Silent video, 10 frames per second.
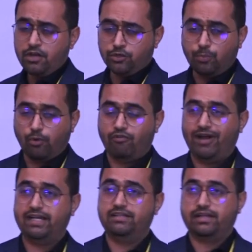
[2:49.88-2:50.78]
to
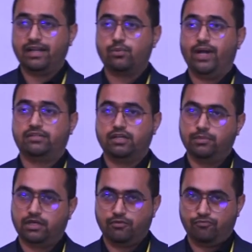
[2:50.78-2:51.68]
provide the required
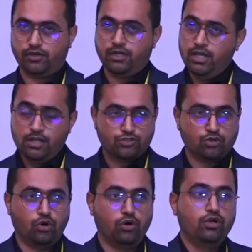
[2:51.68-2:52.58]
thermal comfort.
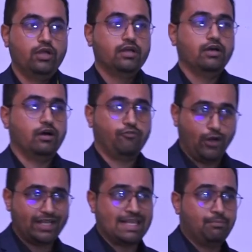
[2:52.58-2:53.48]
So
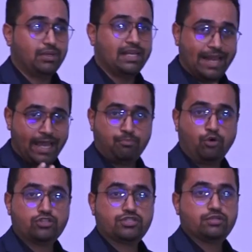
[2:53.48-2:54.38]
for example, in
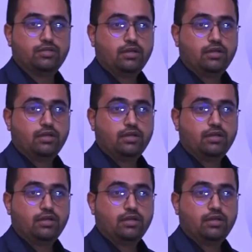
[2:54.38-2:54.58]
airports,